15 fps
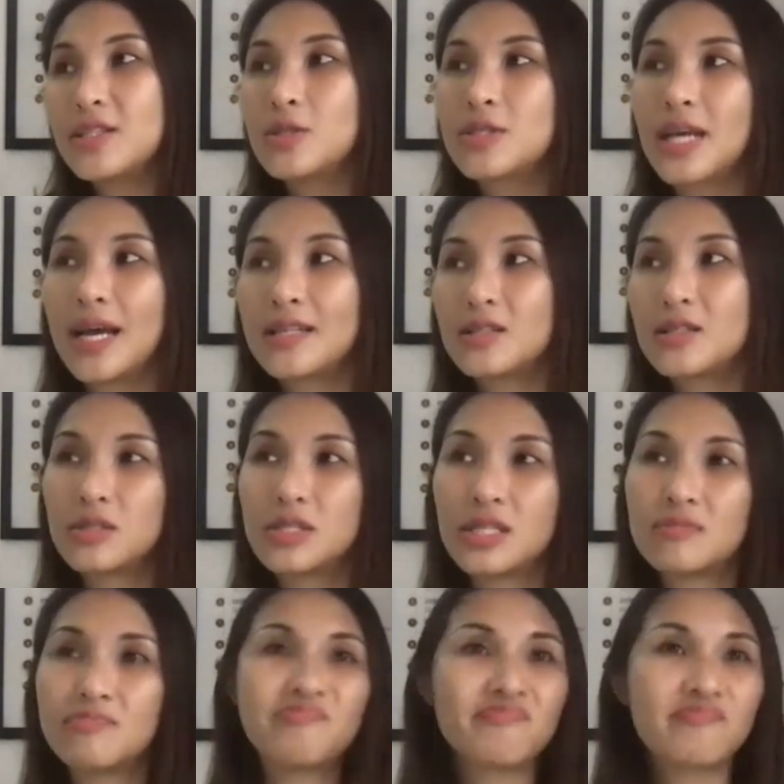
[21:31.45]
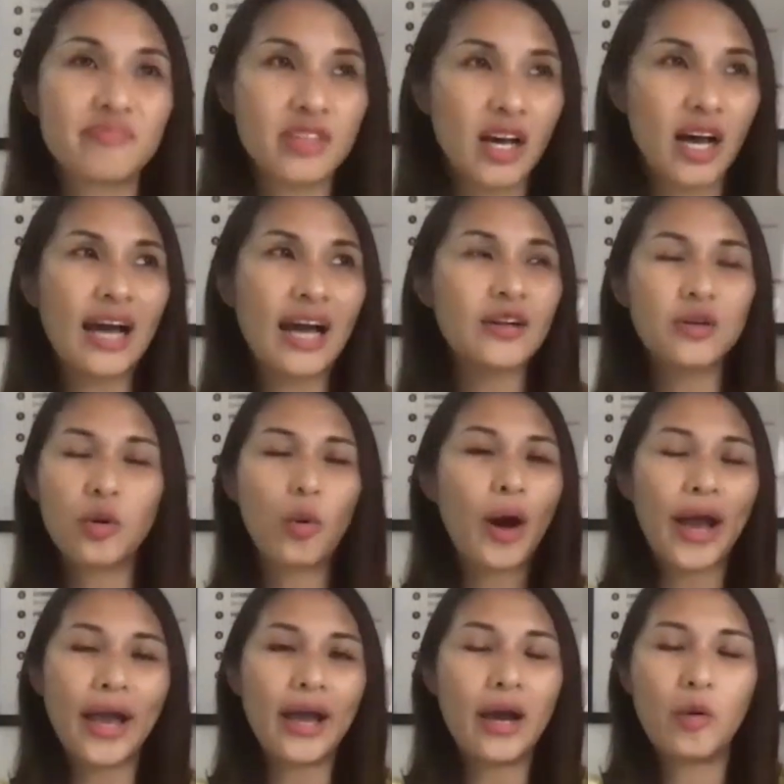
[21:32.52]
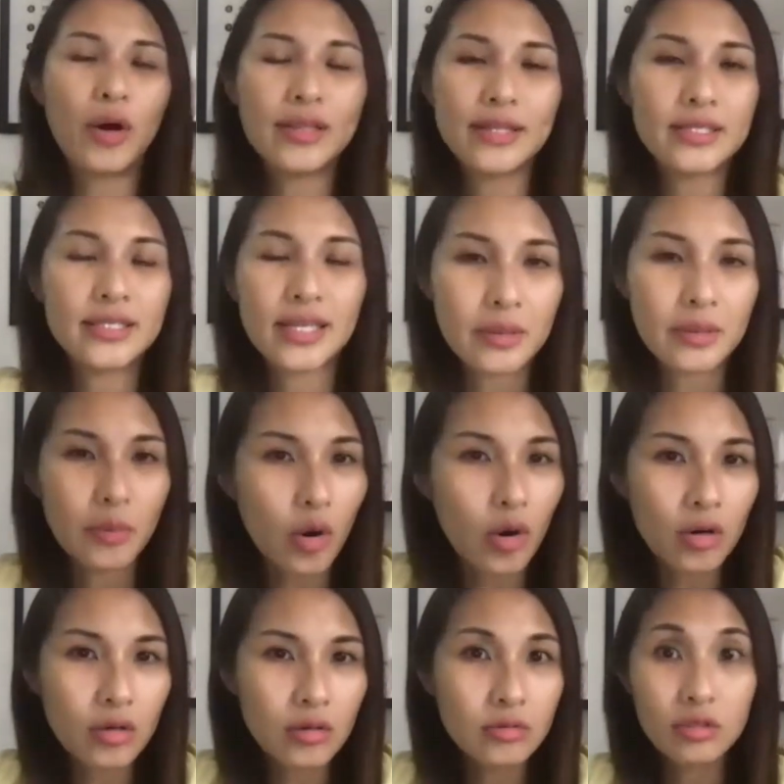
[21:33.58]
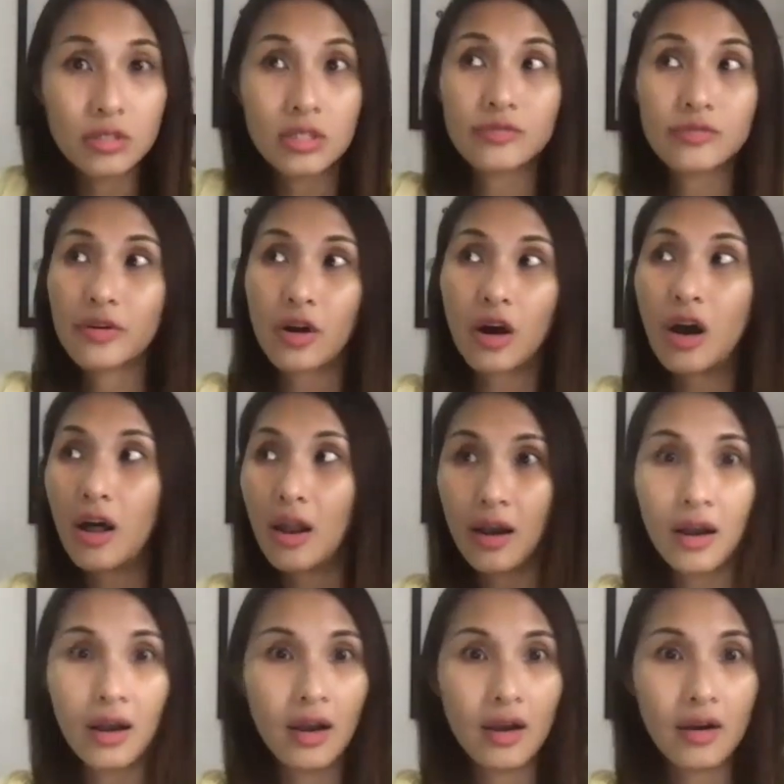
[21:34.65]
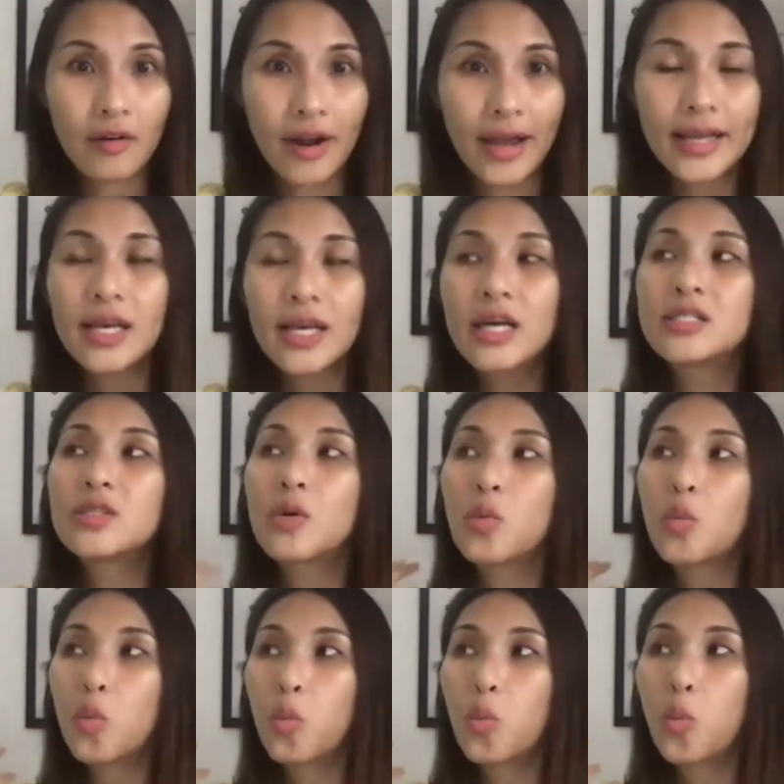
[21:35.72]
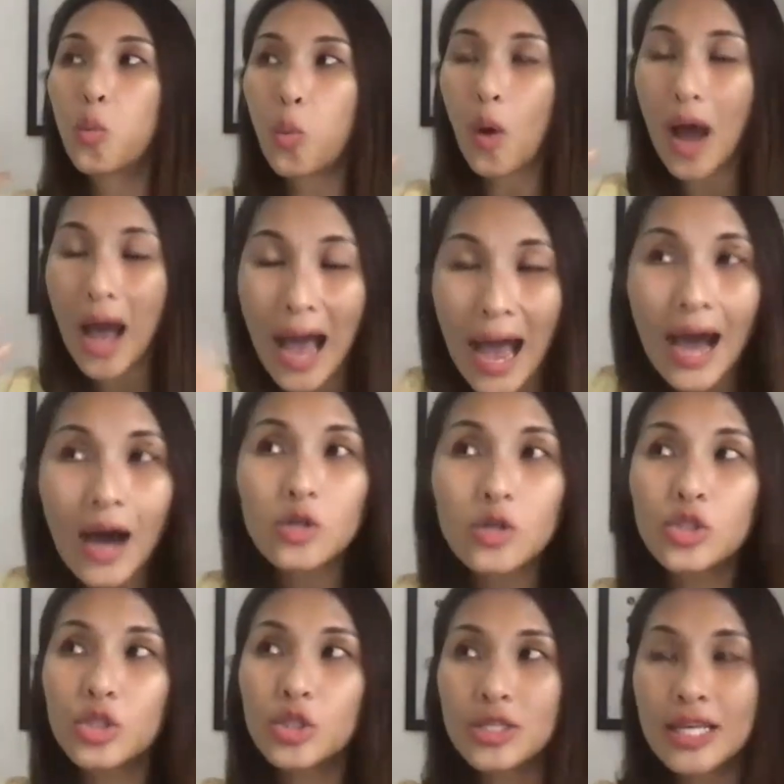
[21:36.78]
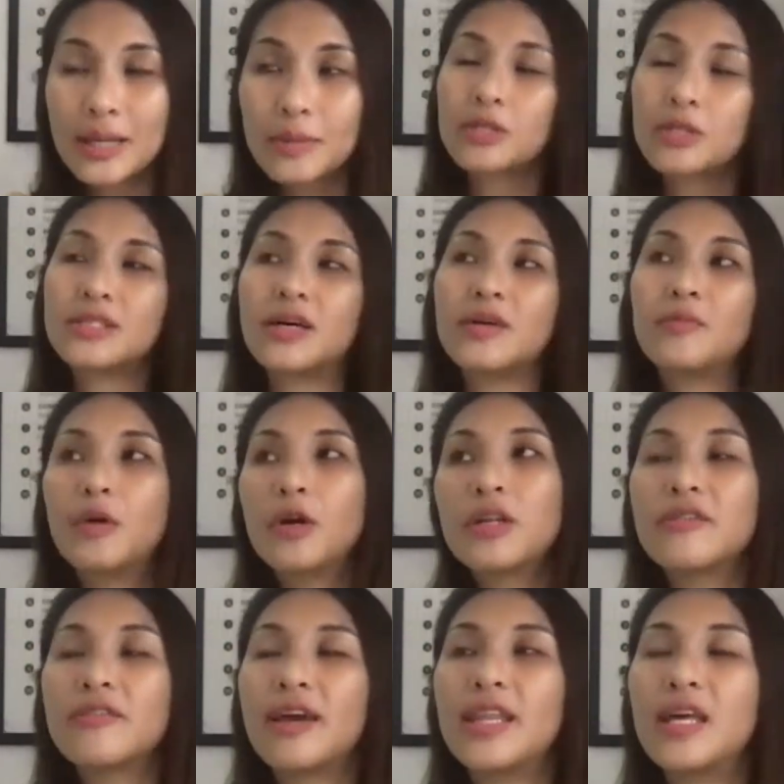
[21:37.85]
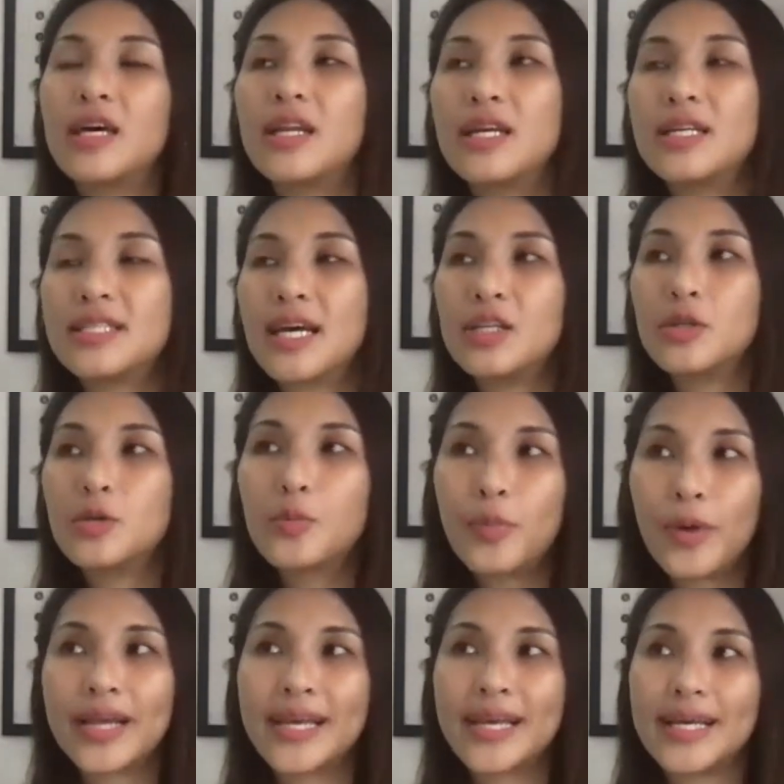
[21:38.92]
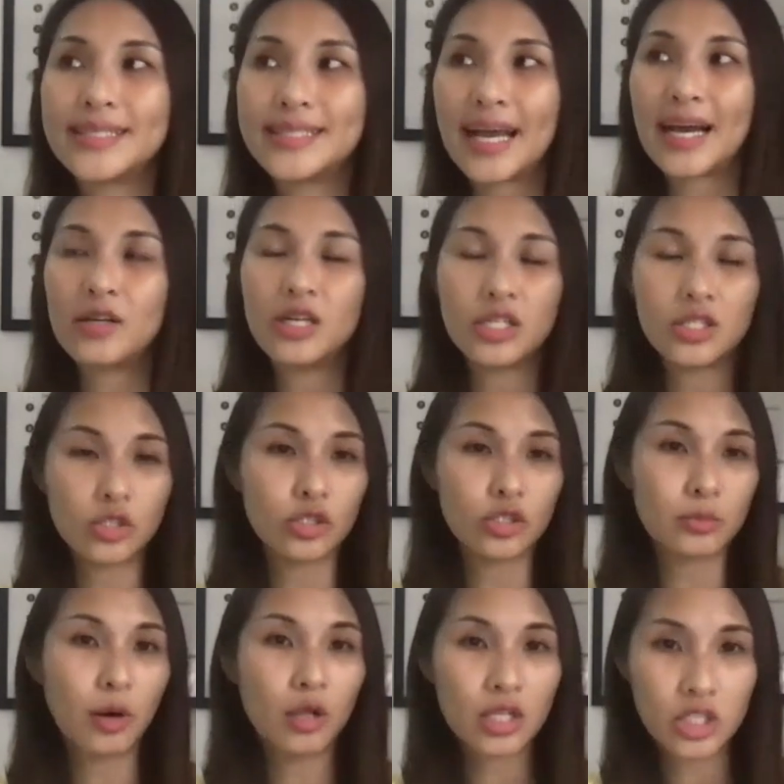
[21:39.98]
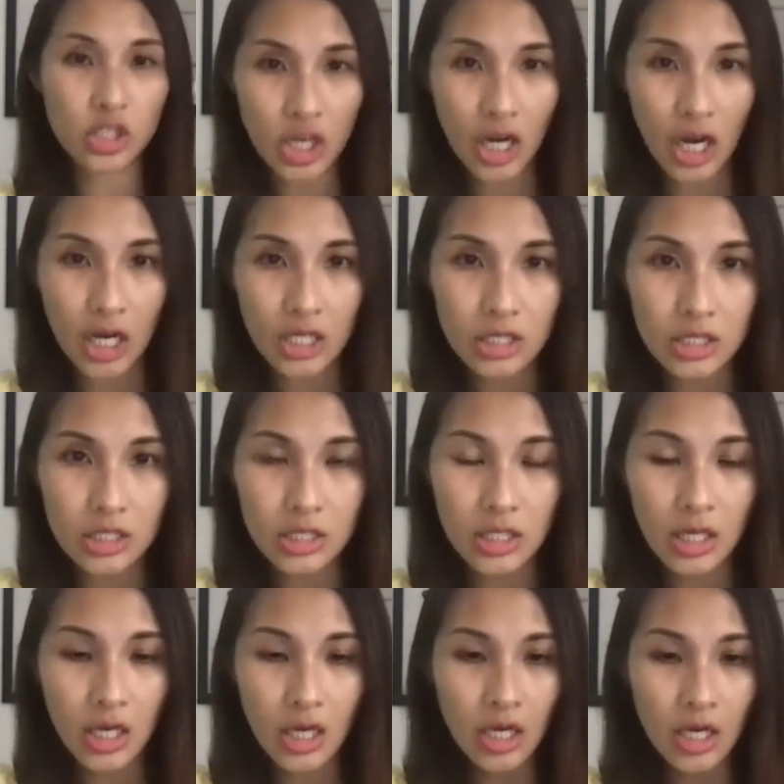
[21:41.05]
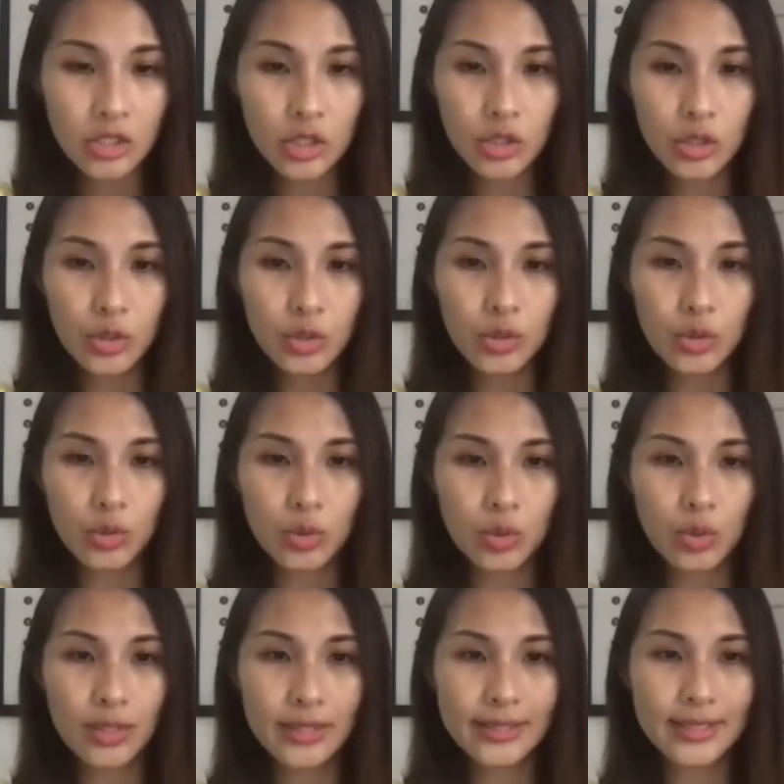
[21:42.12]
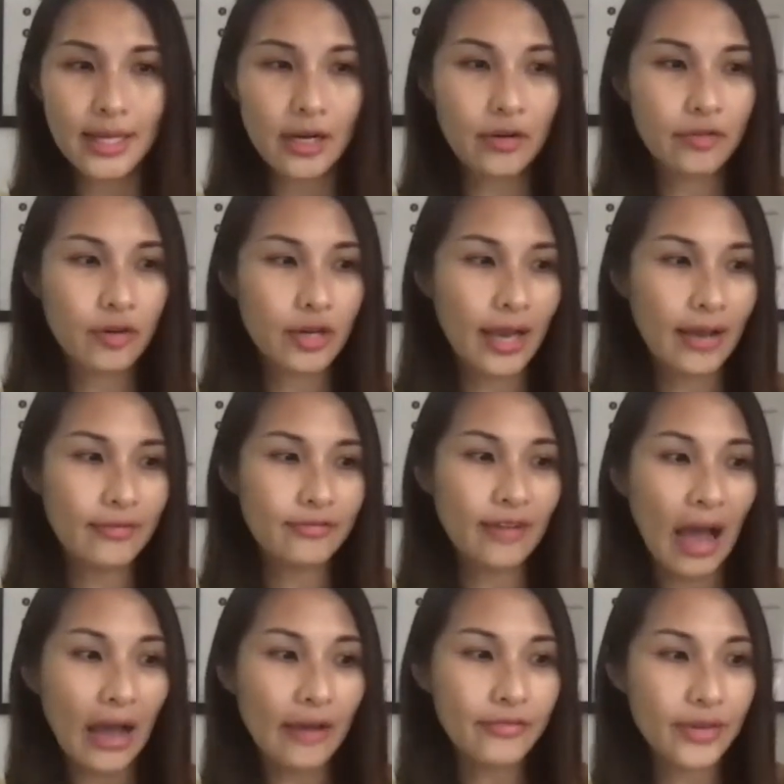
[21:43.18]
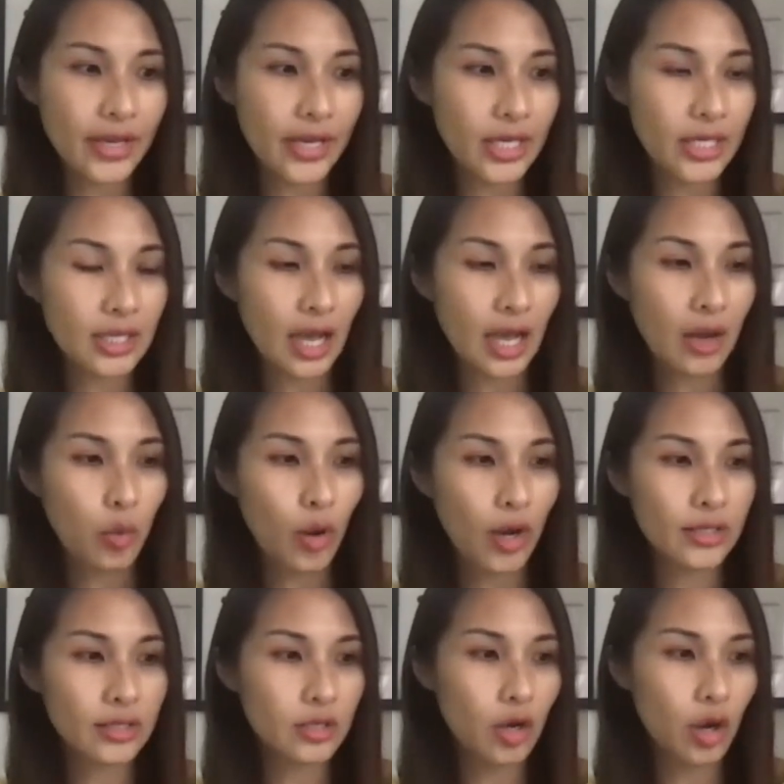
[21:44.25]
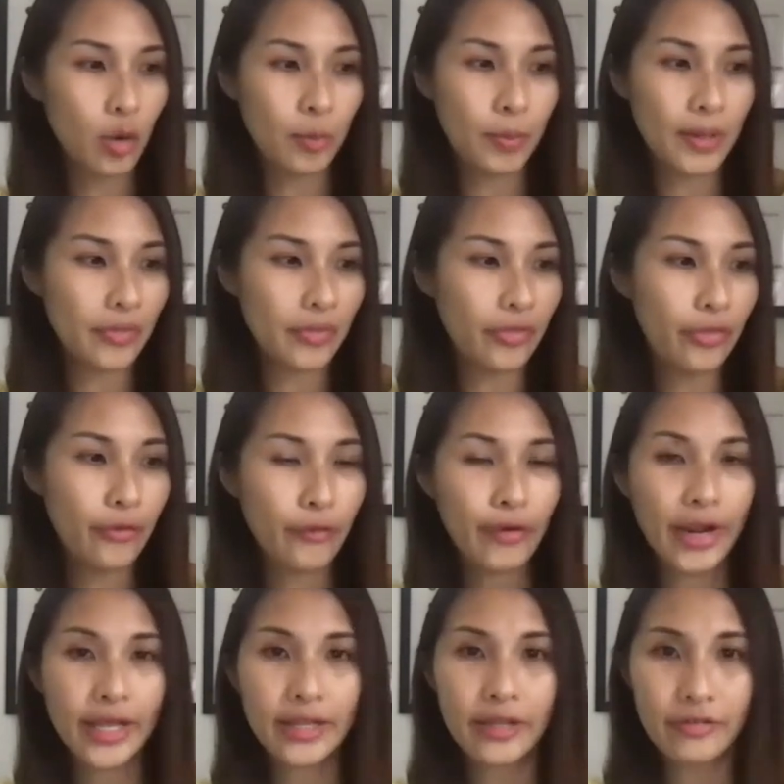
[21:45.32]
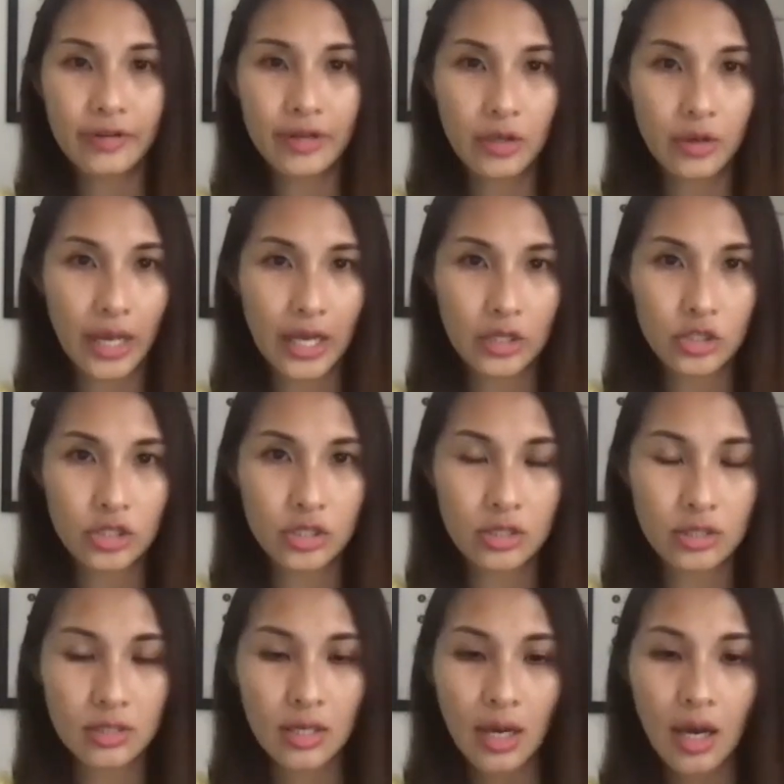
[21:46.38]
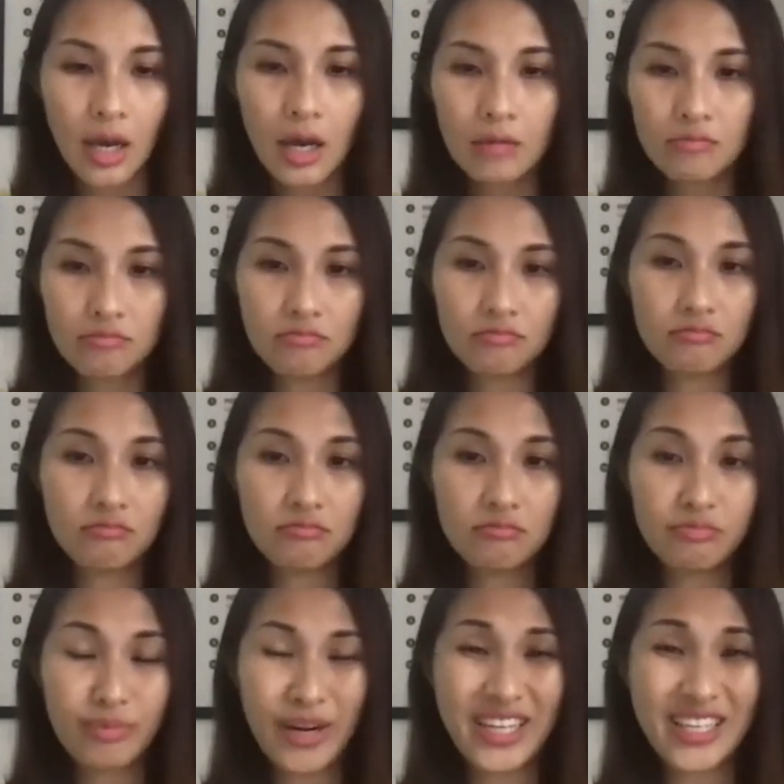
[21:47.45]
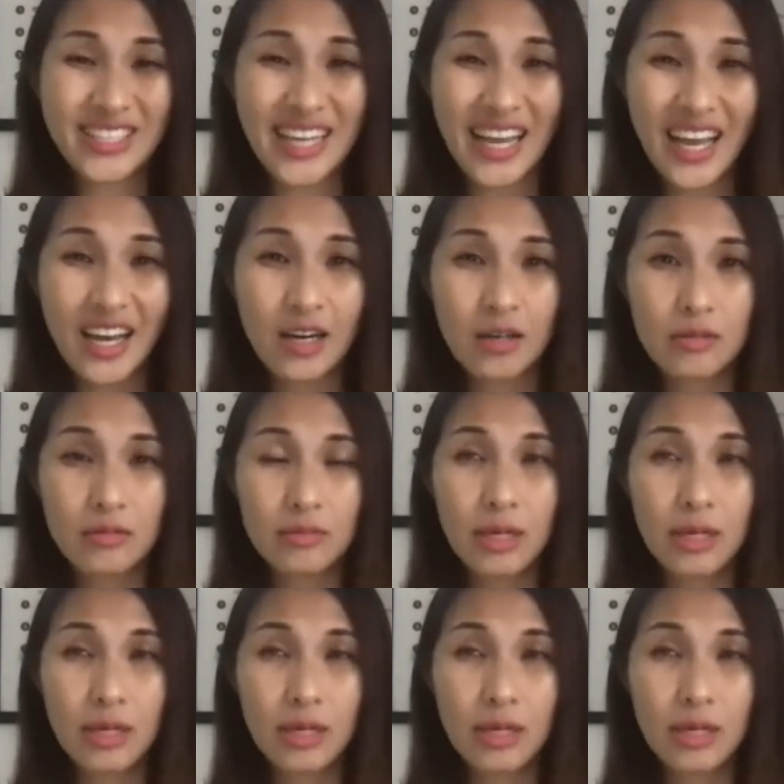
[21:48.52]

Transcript: You tend to just, I don't know why I want this anymore. You just forgot, right? So how do you keep yourself motivated is that you break it down into smaller chunks. You, instead of, okay, 5 years, I want to open 3 different locations. Break it down.